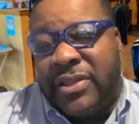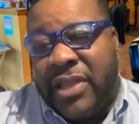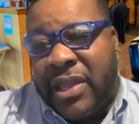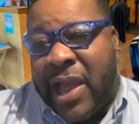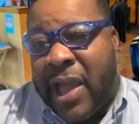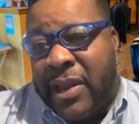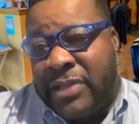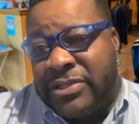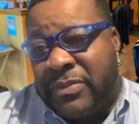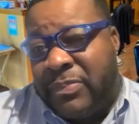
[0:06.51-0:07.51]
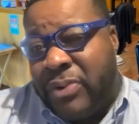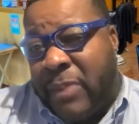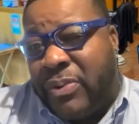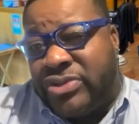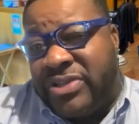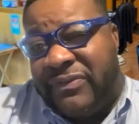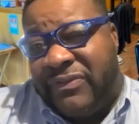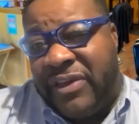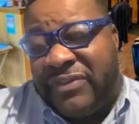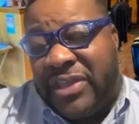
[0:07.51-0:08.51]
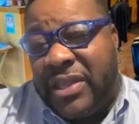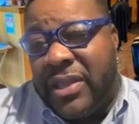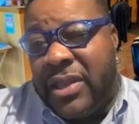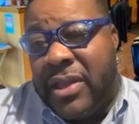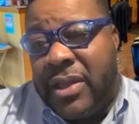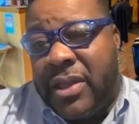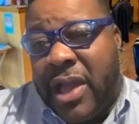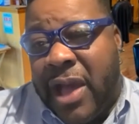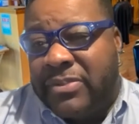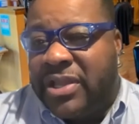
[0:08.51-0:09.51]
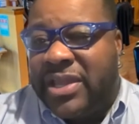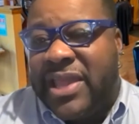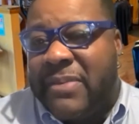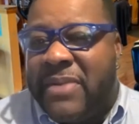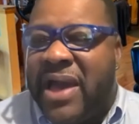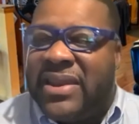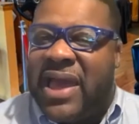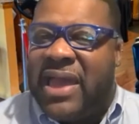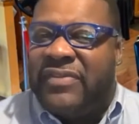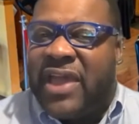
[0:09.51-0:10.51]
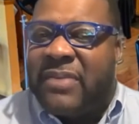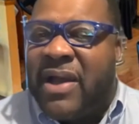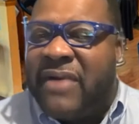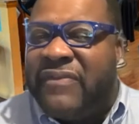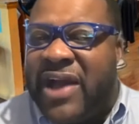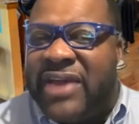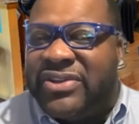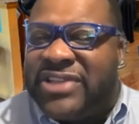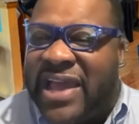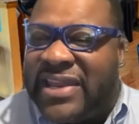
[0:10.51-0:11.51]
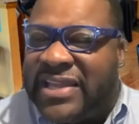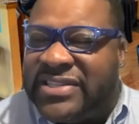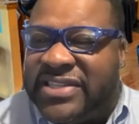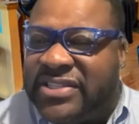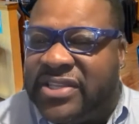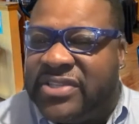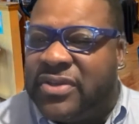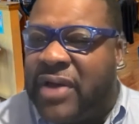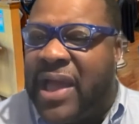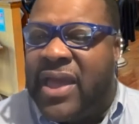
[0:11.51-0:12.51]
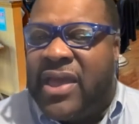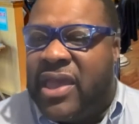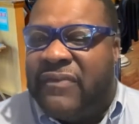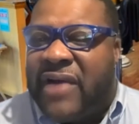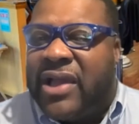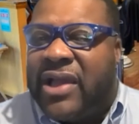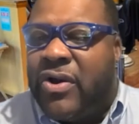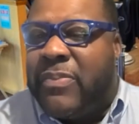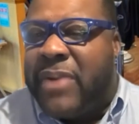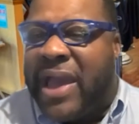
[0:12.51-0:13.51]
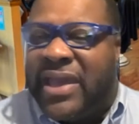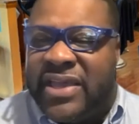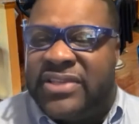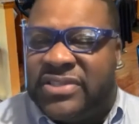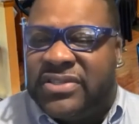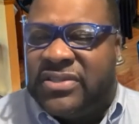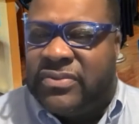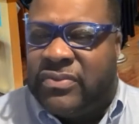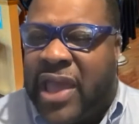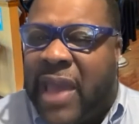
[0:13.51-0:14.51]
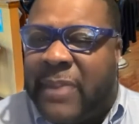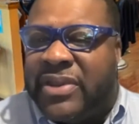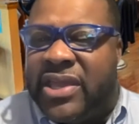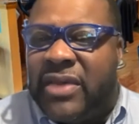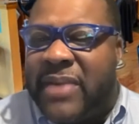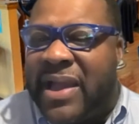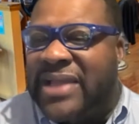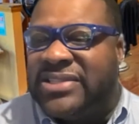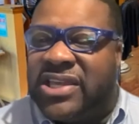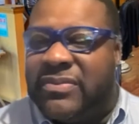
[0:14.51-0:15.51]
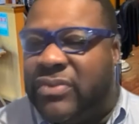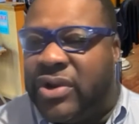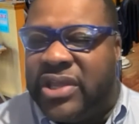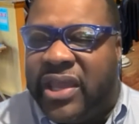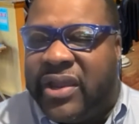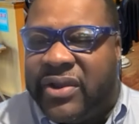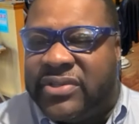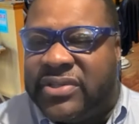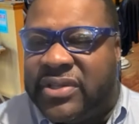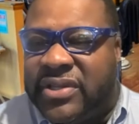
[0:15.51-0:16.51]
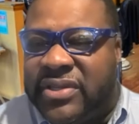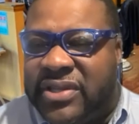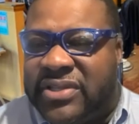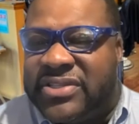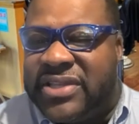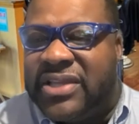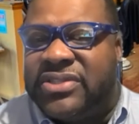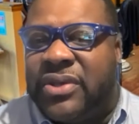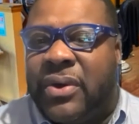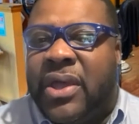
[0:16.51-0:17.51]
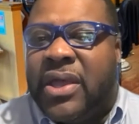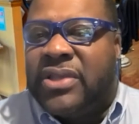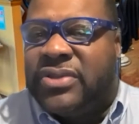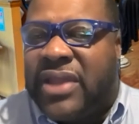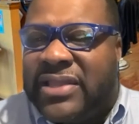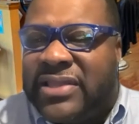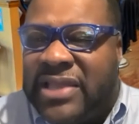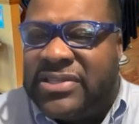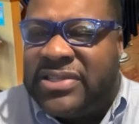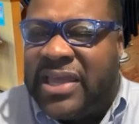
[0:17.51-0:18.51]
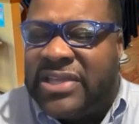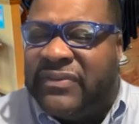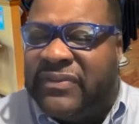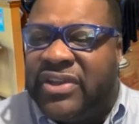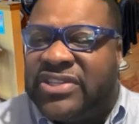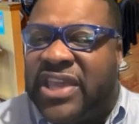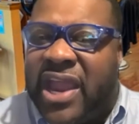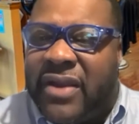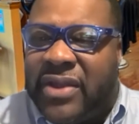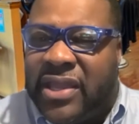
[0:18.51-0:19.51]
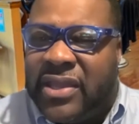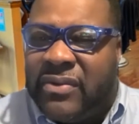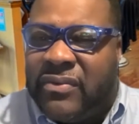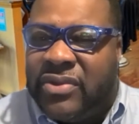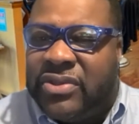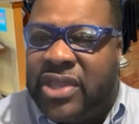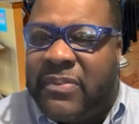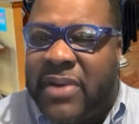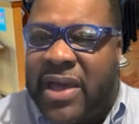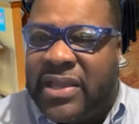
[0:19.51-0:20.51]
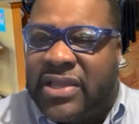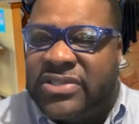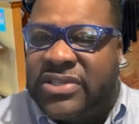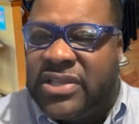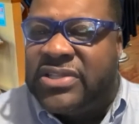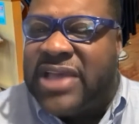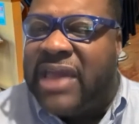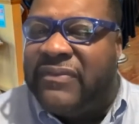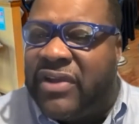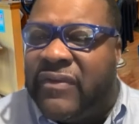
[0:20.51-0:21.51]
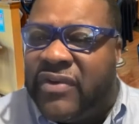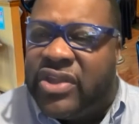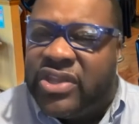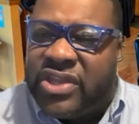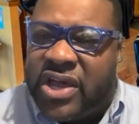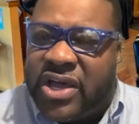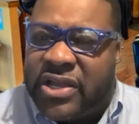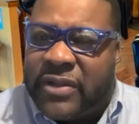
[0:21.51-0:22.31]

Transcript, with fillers: and, I, and, as I'm approaching 50, I'm looking at my life like my father died at 60. So I, if I go by his, what happened to him, I got 10 more years. You understand? So, so that, that's, that gets very scary when you think about it, because he died very, very young